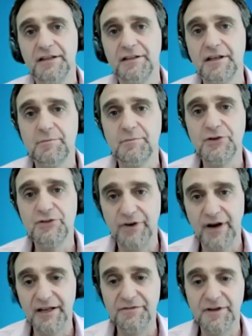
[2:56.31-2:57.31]
that are most
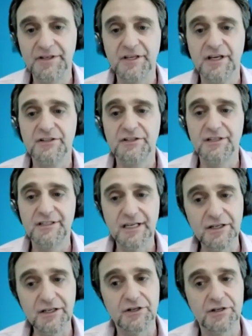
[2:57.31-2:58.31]
relevant to
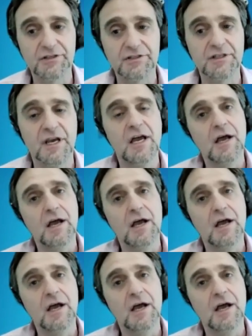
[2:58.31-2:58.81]
teachers.